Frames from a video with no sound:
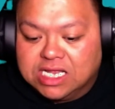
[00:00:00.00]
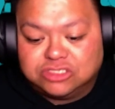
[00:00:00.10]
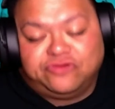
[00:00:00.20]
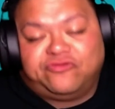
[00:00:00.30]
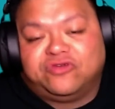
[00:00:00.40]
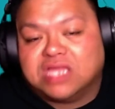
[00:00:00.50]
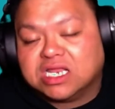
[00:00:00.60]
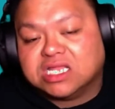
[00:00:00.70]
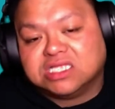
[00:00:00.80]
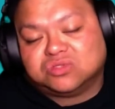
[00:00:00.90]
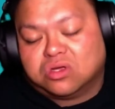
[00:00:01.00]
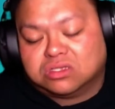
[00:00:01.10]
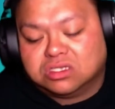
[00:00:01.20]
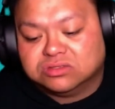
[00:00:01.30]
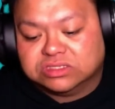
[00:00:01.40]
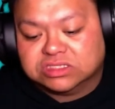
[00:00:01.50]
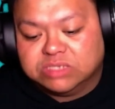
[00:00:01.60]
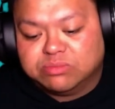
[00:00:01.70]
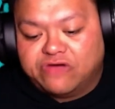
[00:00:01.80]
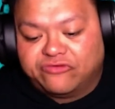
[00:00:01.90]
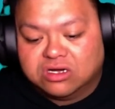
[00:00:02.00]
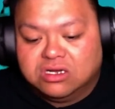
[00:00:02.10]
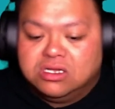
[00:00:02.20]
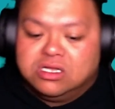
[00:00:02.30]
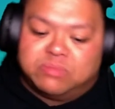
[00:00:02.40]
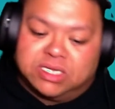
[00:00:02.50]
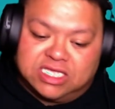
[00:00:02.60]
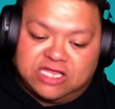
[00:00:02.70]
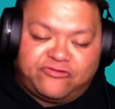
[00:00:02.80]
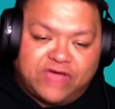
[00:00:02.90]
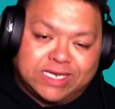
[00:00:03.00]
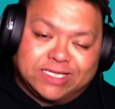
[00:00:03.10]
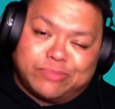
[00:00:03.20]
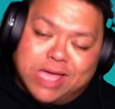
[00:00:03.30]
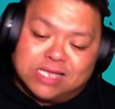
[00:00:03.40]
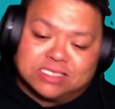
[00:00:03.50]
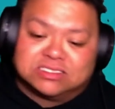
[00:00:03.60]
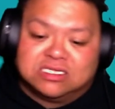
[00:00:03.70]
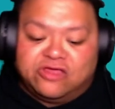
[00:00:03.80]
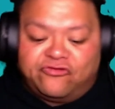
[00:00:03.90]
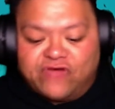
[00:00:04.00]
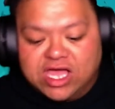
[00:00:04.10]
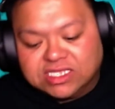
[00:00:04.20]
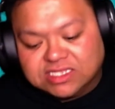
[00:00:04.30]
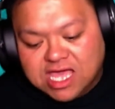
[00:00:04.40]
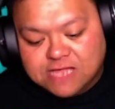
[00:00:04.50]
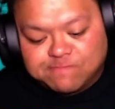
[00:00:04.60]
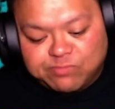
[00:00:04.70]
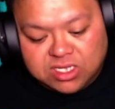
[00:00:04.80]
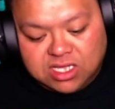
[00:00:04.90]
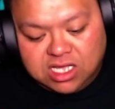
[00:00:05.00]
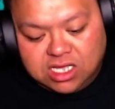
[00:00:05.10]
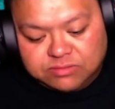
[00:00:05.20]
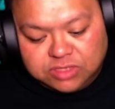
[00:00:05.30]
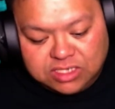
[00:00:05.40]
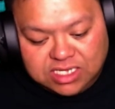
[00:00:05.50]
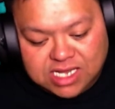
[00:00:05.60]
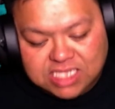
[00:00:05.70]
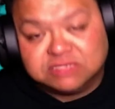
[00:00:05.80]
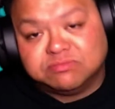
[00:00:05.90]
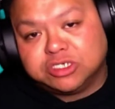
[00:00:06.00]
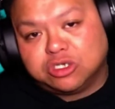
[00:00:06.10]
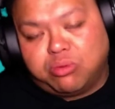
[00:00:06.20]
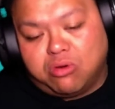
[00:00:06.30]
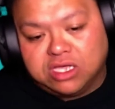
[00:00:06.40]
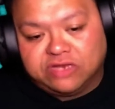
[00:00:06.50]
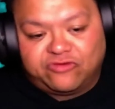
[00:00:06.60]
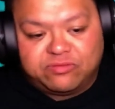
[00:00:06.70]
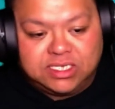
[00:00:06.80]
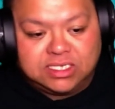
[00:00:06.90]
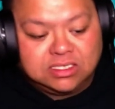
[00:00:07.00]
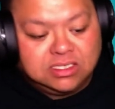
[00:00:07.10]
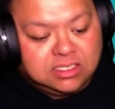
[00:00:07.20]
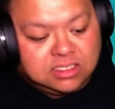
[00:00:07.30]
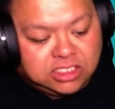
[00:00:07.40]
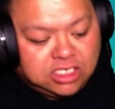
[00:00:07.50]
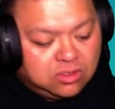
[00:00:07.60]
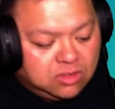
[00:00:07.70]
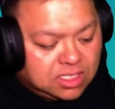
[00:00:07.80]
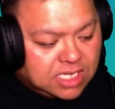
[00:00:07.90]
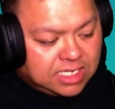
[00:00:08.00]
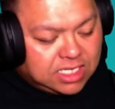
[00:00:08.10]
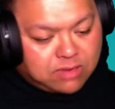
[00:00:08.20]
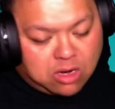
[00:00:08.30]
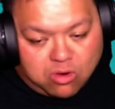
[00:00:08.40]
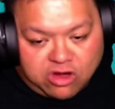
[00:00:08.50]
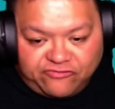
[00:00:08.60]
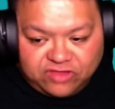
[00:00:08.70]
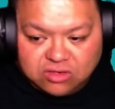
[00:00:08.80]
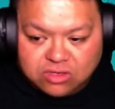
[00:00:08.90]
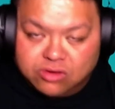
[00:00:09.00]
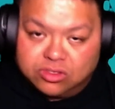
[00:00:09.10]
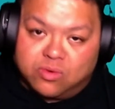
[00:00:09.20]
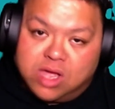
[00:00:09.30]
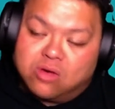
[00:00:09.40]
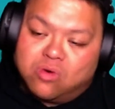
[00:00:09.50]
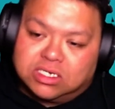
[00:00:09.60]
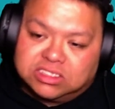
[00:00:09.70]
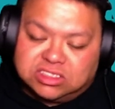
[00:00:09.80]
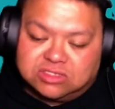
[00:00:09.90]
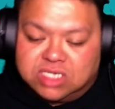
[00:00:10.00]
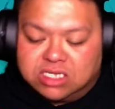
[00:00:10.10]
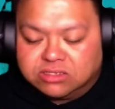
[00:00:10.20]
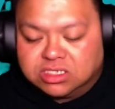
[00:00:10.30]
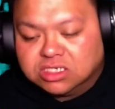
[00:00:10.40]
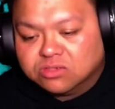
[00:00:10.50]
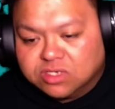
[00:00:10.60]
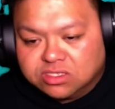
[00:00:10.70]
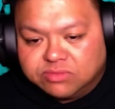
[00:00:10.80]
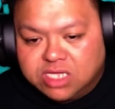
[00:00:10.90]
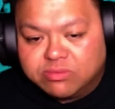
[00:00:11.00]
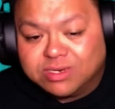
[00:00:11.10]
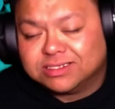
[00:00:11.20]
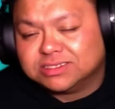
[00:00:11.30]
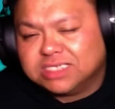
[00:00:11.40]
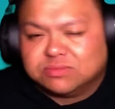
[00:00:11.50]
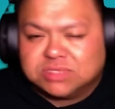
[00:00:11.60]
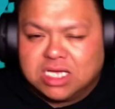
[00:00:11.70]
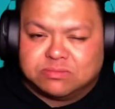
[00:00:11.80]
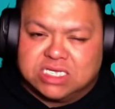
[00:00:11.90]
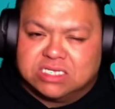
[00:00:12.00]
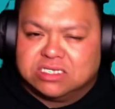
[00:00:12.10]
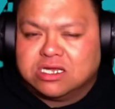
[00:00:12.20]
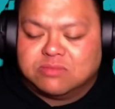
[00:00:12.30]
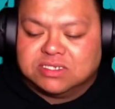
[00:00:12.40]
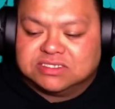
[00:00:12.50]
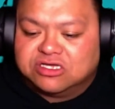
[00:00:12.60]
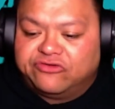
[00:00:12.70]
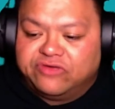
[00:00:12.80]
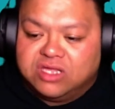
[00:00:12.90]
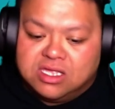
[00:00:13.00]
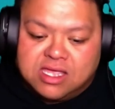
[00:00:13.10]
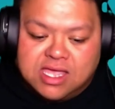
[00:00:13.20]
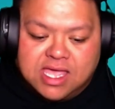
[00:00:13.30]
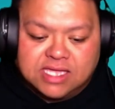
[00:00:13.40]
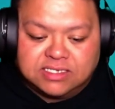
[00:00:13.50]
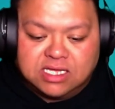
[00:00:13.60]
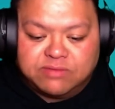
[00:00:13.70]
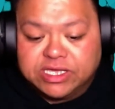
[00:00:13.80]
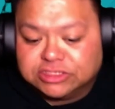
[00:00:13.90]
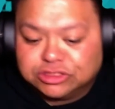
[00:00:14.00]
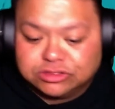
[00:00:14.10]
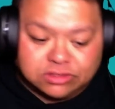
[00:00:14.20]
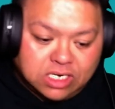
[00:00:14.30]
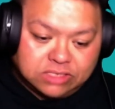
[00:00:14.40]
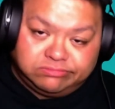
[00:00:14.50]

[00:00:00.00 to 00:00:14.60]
do feel that it is worth losing sleep over. But again, finding balance, finding that, that nice middle point for me to, kind of get my workflow going the way I want it to, getting the good rhythm there, but at the same time, taking care of myself and making sure I